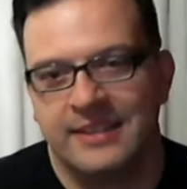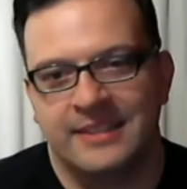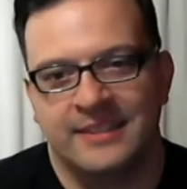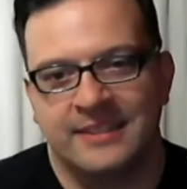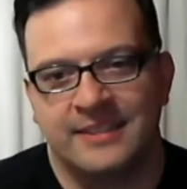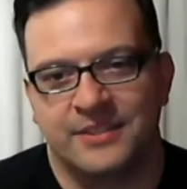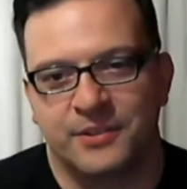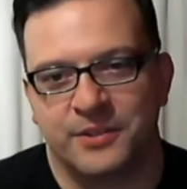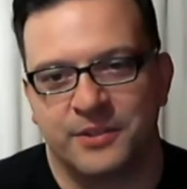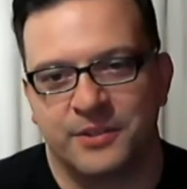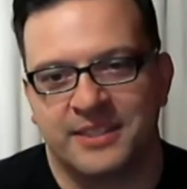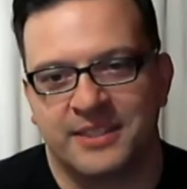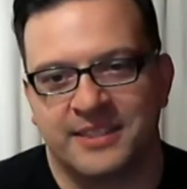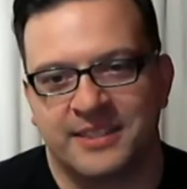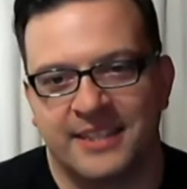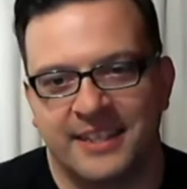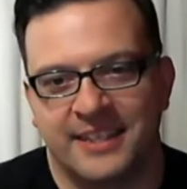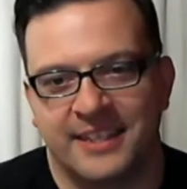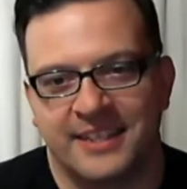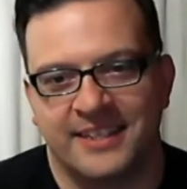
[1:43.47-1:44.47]
So it's
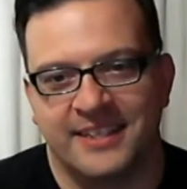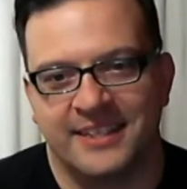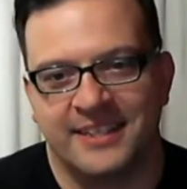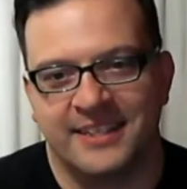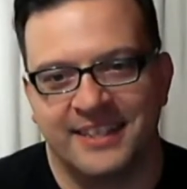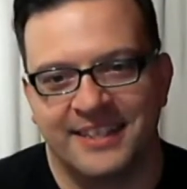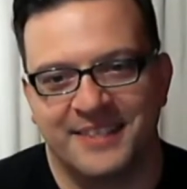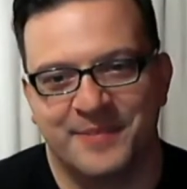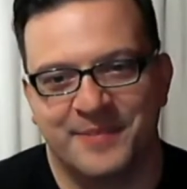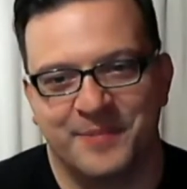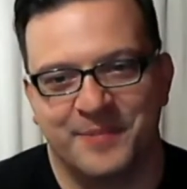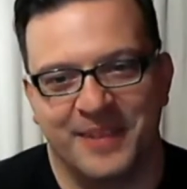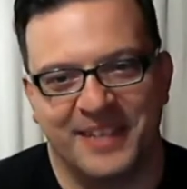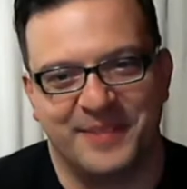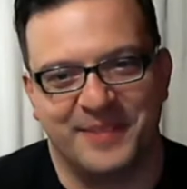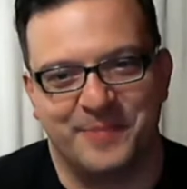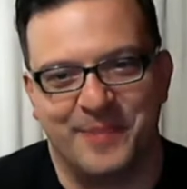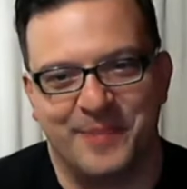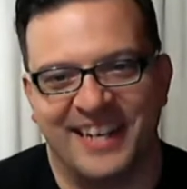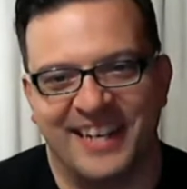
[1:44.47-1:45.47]

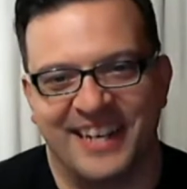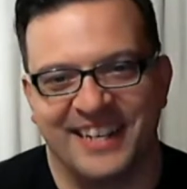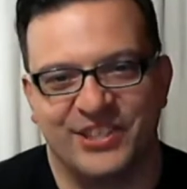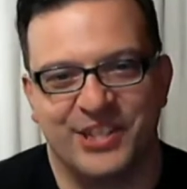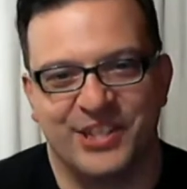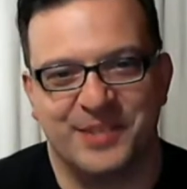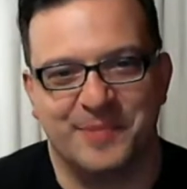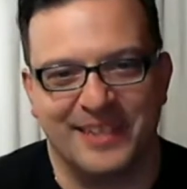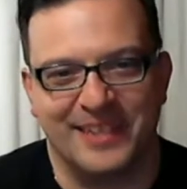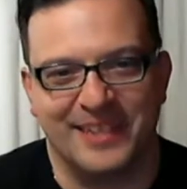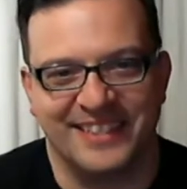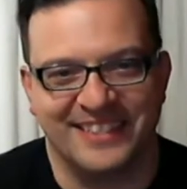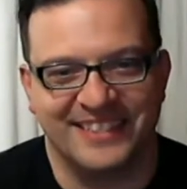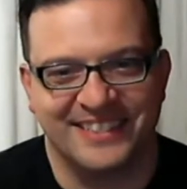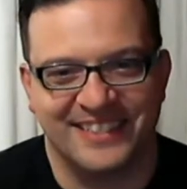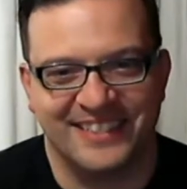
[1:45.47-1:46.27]
been an adjustment.